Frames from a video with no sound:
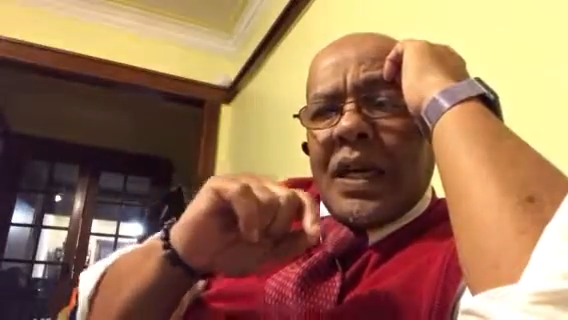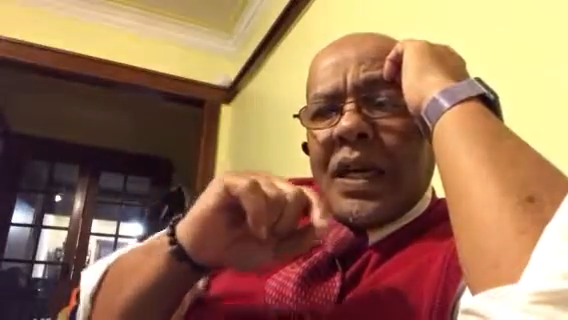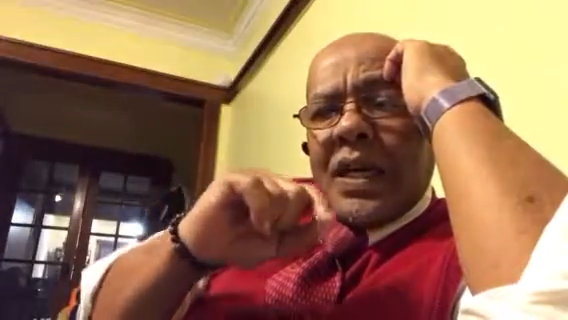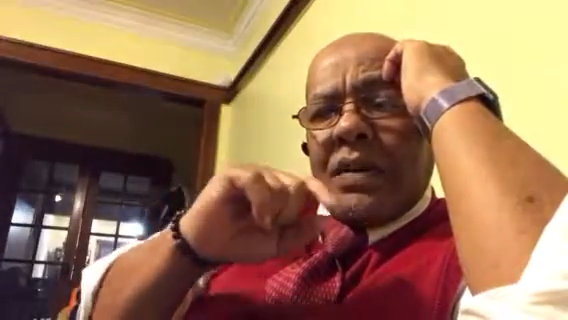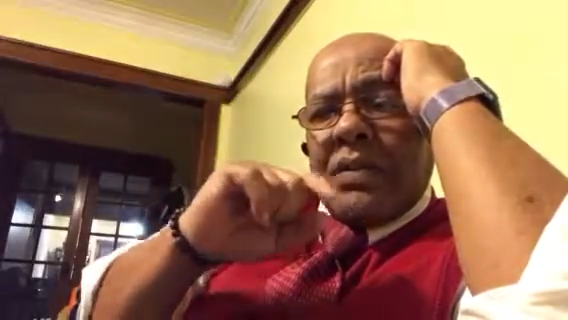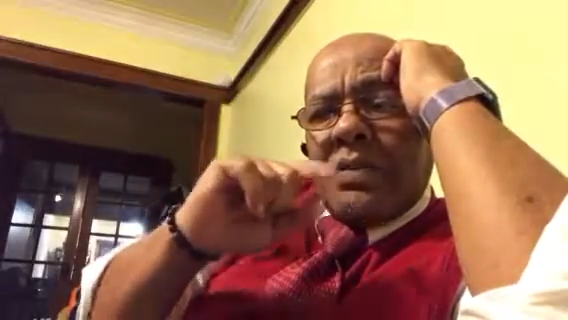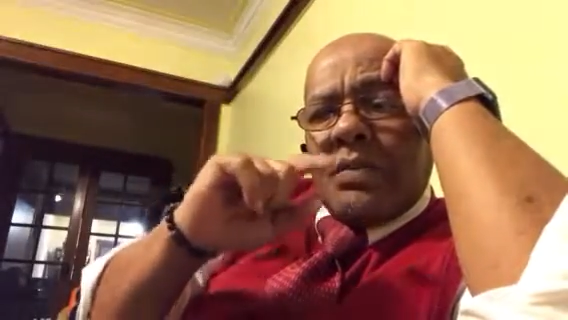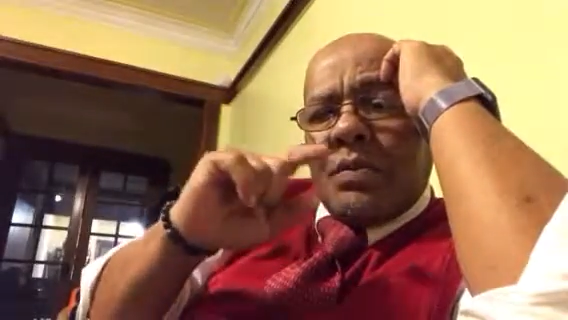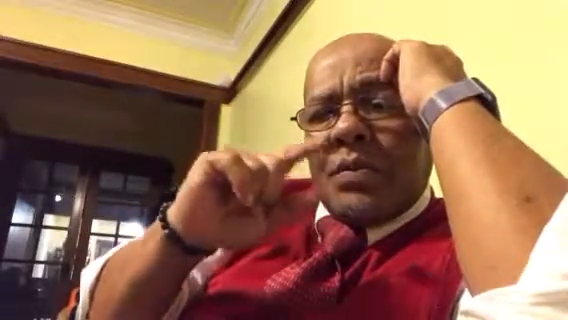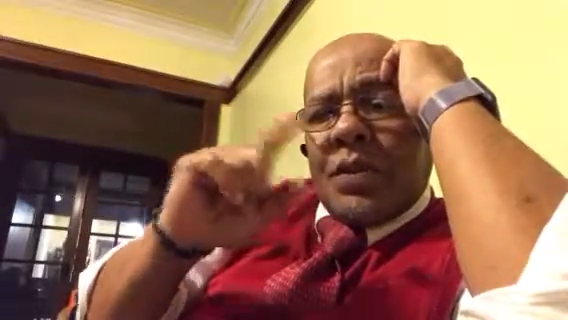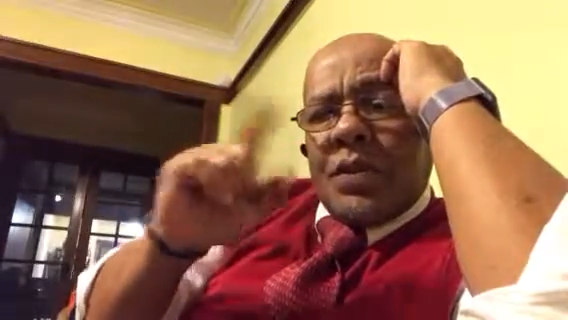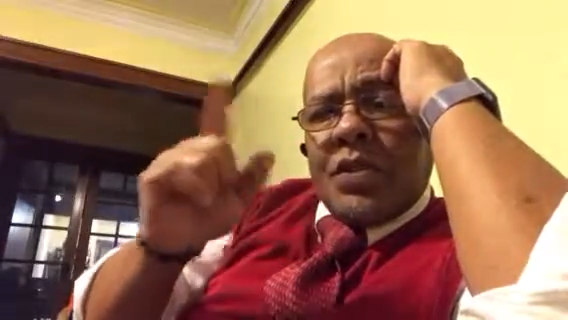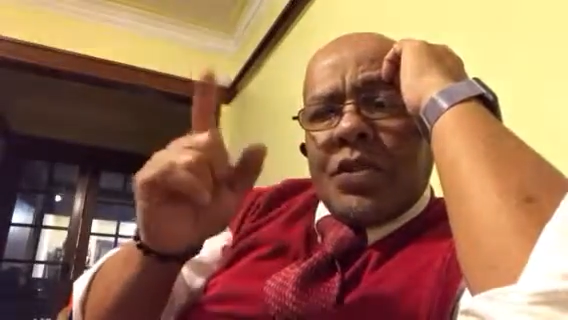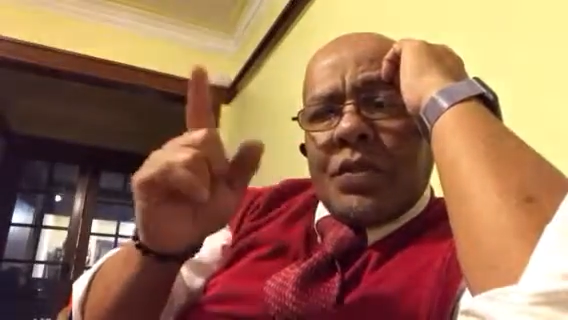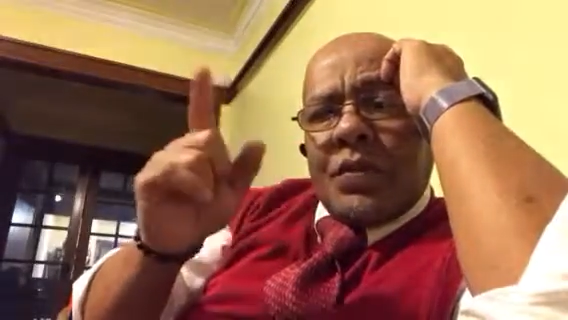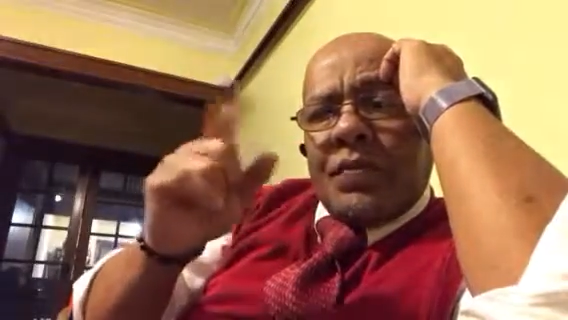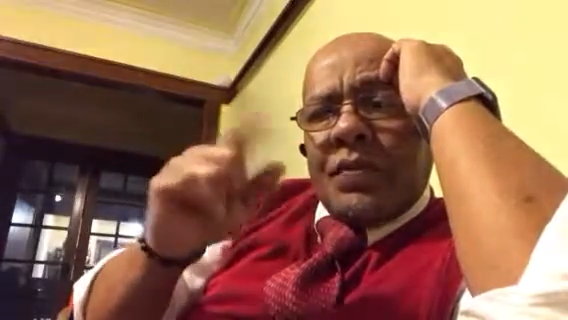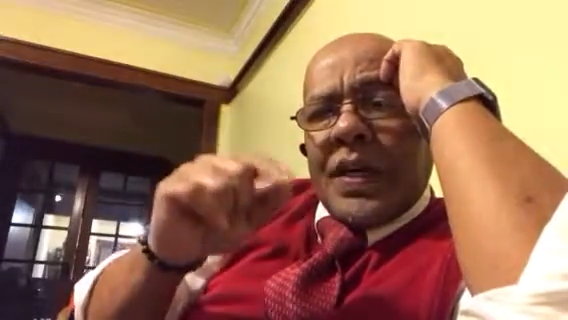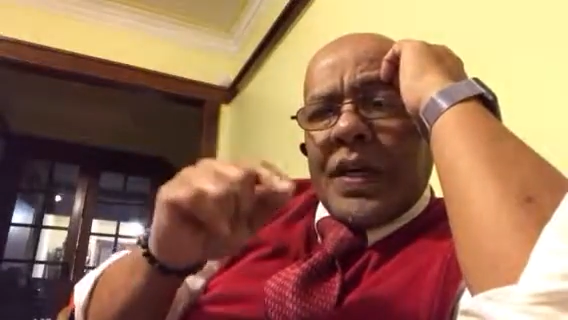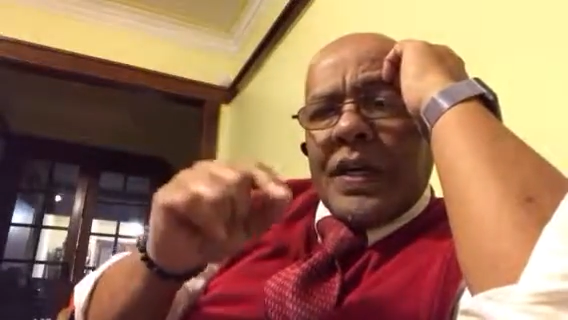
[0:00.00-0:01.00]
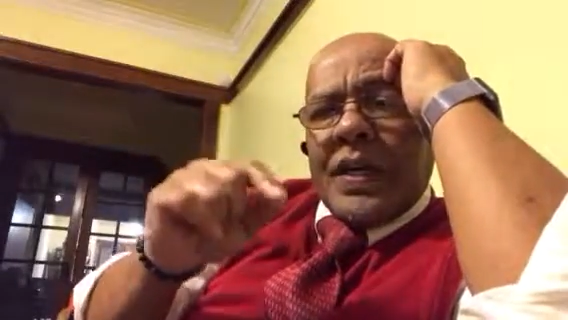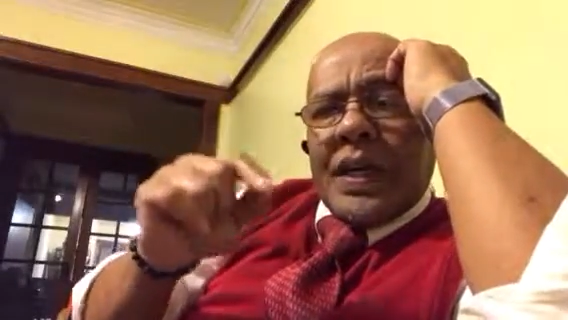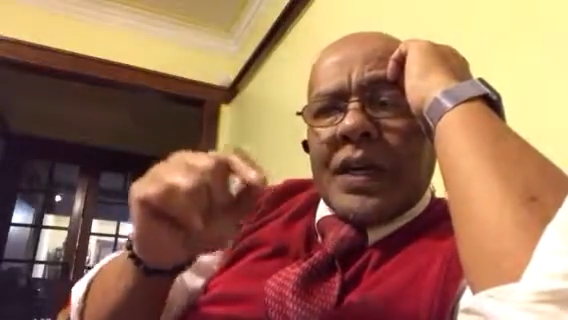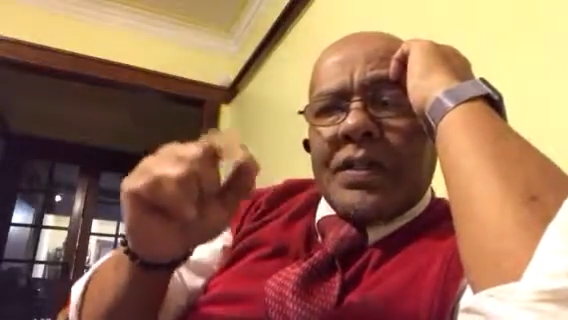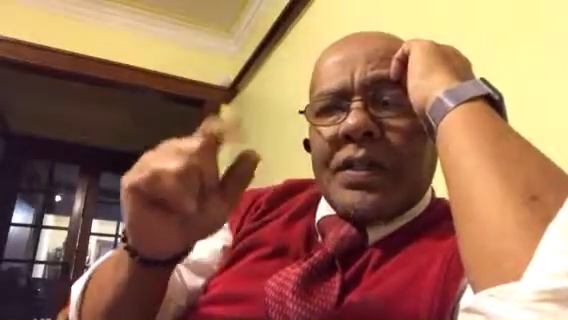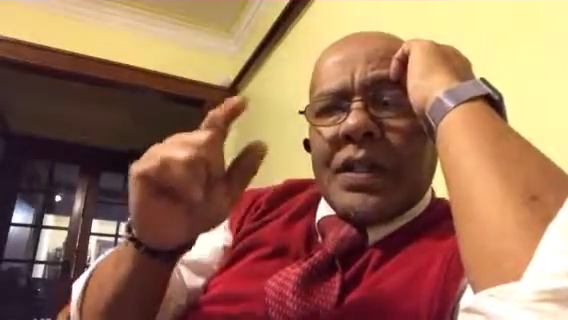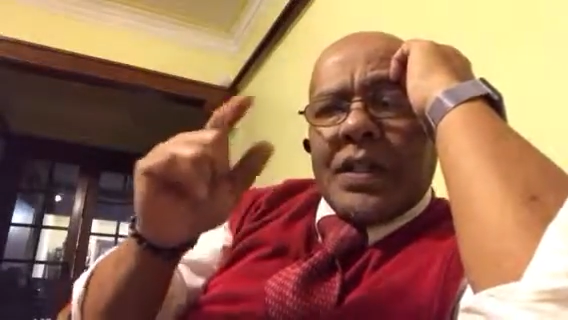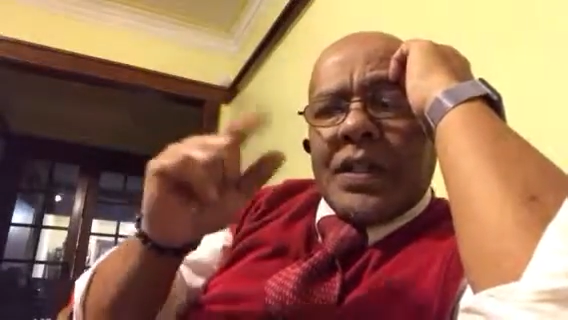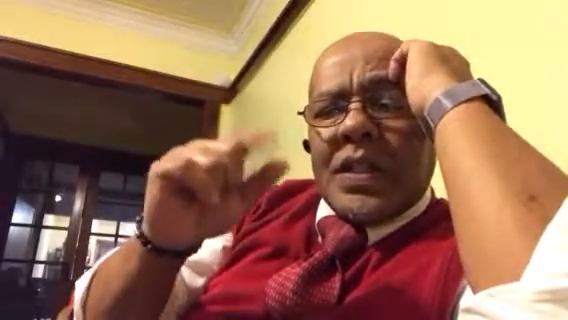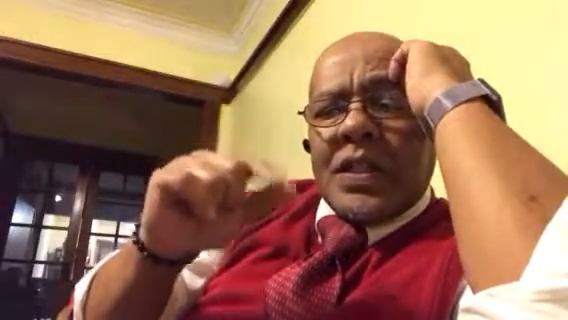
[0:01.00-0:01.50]
And once you find
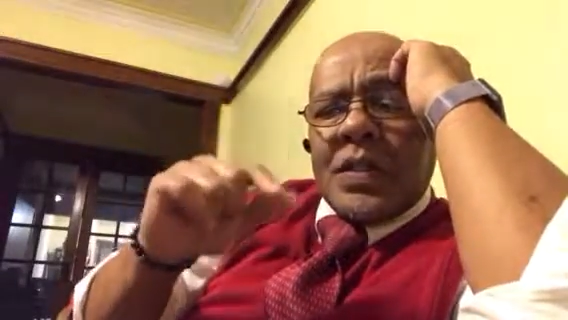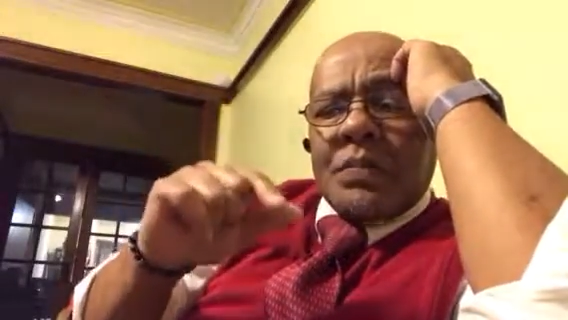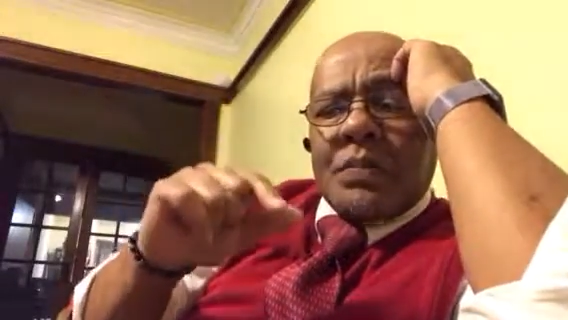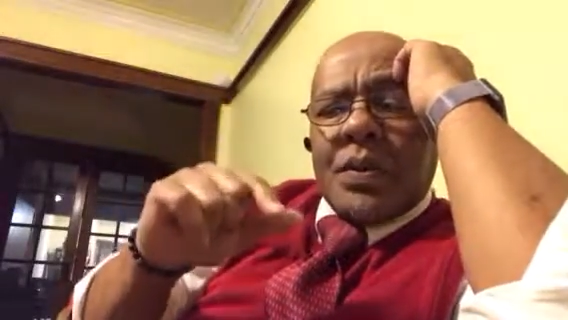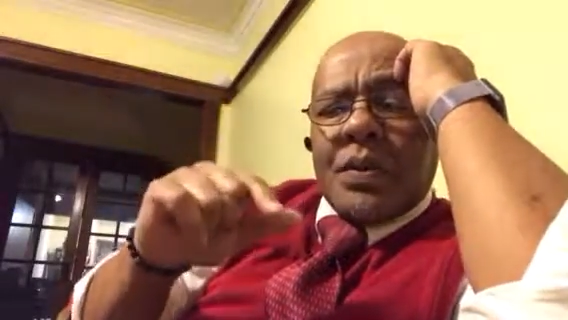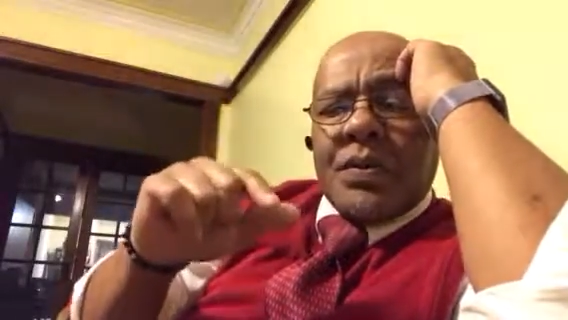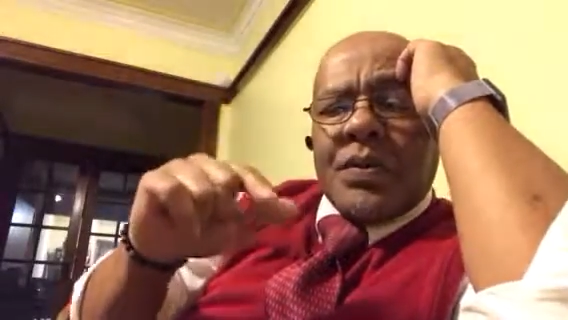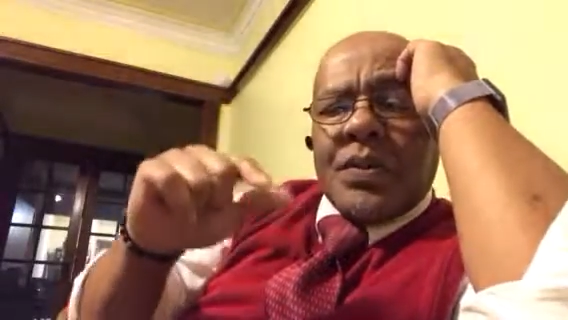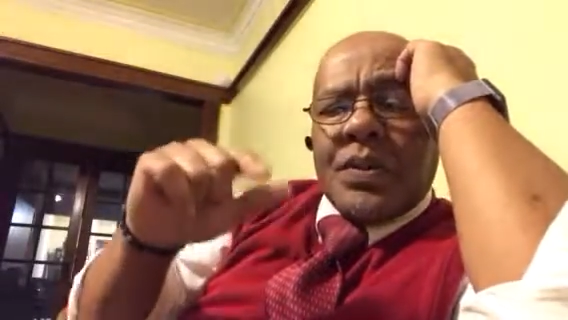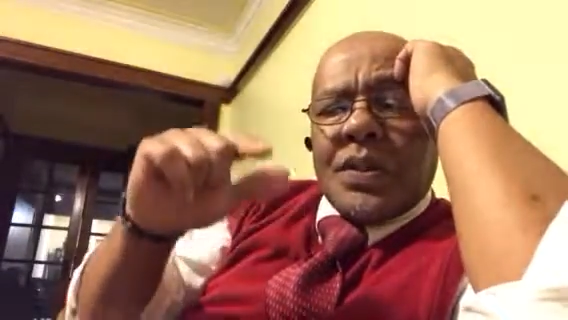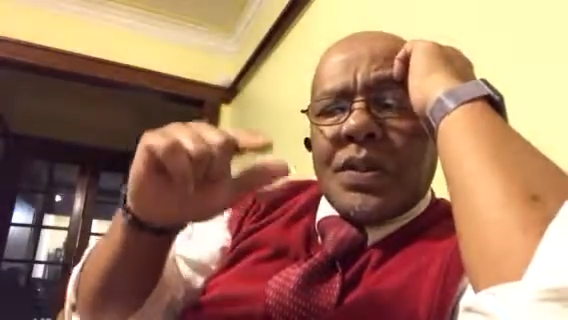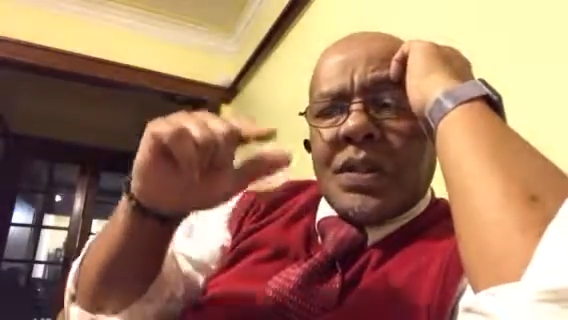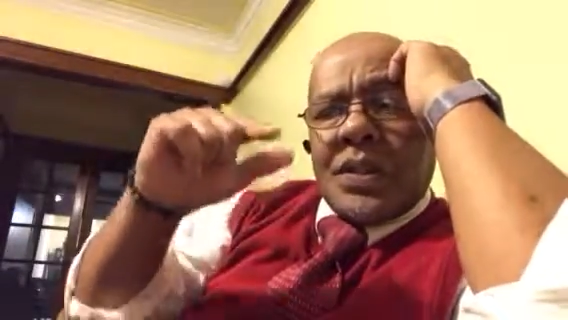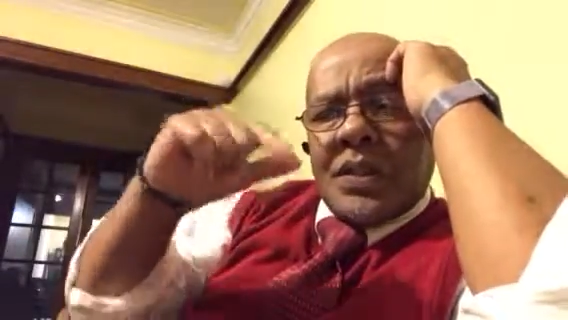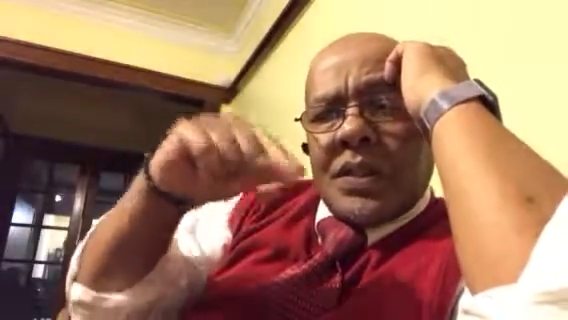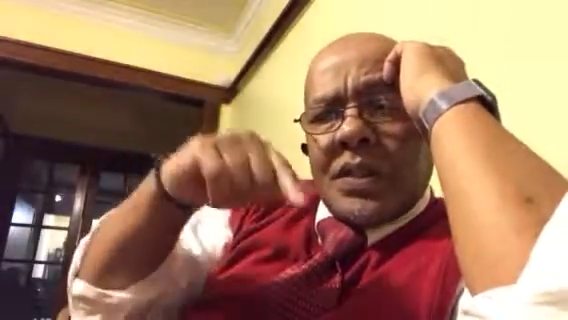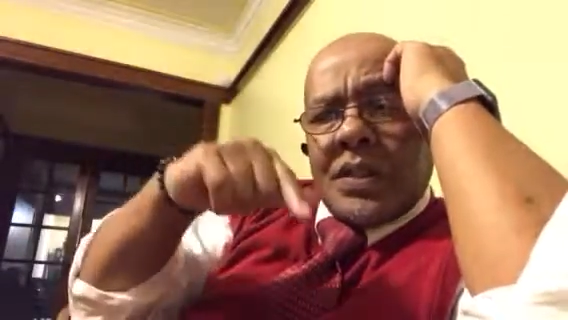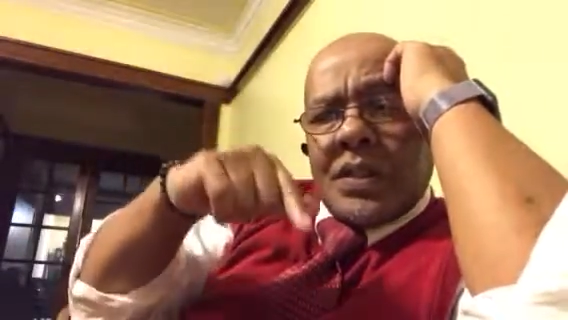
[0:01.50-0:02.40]
out that this person,